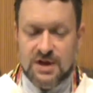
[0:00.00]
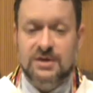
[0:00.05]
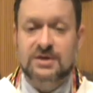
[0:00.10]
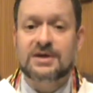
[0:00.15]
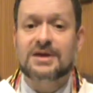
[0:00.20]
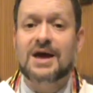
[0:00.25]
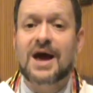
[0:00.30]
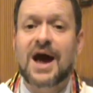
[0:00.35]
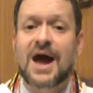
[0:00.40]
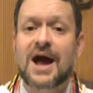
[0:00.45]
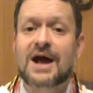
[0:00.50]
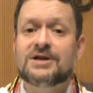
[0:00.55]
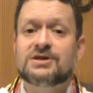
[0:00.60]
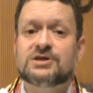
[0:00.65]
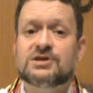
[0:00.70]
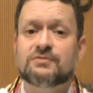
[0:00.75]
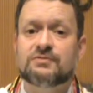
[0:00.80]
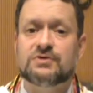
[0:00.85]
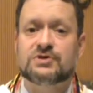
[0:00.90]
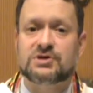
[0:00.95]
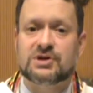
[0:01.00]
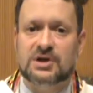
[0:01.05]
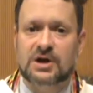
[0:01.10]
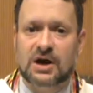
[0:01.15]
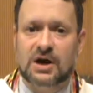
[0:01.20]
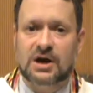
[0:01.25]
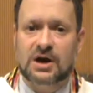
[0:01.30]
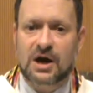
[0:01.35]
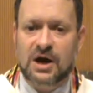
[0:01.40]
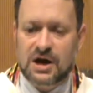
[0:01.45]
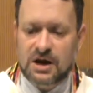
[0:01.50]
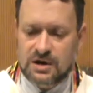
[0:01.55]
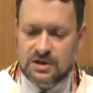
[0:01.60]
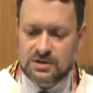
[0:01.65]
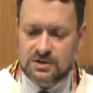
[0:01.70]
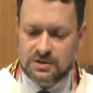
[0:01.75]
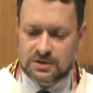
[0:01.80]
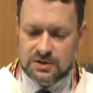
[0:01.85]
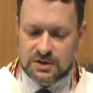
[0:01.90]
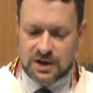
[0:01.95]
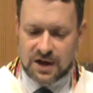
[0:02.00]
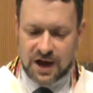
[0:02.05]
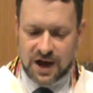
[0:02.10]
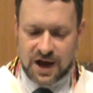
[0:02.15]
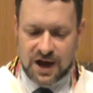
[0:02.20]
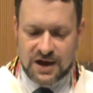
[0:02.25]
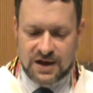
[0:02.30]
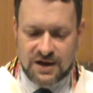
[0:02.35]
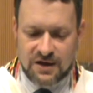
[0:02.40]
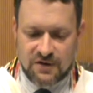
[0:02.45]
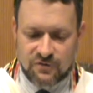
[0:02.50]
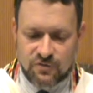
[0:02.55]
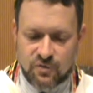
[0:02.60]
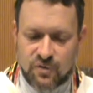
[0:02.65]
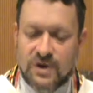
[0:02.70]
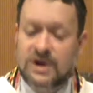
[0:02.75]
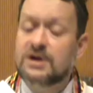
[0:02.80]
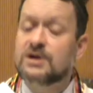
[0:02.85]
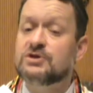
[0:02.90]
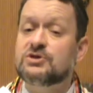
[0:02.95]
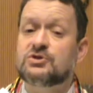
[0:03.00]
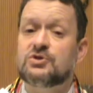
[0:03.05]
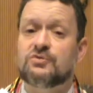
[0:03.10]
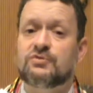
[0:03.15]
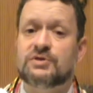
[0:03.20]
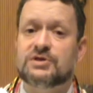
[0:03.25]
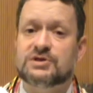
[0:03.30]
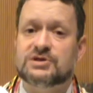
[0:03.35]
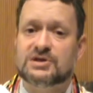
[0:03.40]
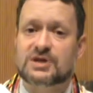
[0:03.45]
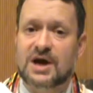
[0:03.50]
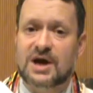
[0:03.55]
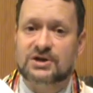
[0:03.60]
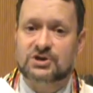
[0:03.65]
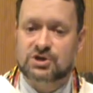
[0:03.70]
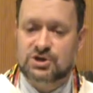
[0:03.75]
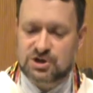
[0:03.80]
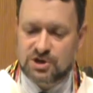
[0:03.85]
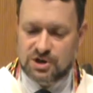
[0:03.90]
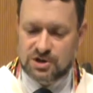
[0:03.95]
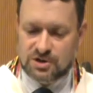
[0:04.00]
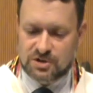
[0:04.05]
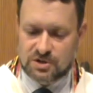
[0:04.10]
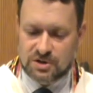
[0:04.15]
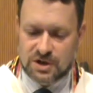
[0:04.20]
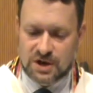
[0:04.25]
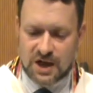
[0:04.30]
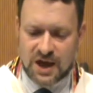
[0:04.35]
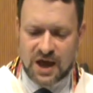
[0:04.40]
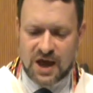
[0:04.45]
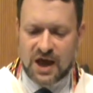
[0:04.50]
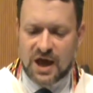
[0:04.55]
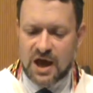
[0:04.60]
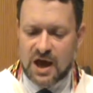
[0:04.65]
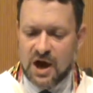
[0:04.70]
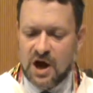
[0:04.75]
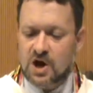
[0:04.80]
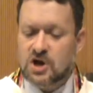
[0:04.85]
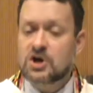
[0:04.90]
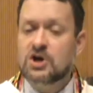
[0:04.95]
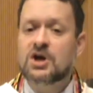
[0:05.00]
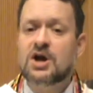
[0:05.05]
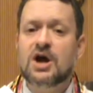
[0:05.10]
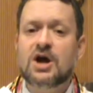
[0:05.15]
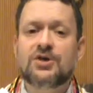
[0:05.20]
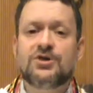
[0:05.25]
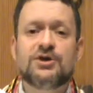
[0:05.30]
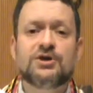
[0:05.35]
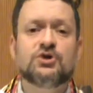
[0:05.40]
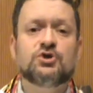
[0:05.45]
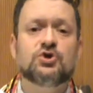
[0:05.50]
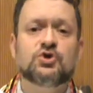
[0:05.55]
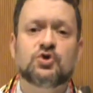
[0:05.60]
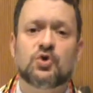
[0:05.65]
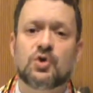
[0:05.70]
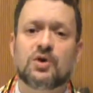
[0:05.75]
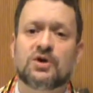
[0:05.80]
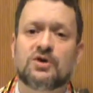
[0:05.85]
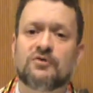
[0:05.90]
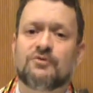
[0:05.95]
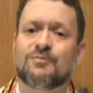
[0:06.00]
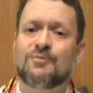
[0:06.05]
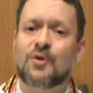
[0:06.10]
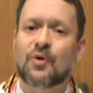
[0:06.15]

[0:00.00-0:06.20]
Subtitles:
The acts of tzedakah I have witnessed over this last year are nothing short of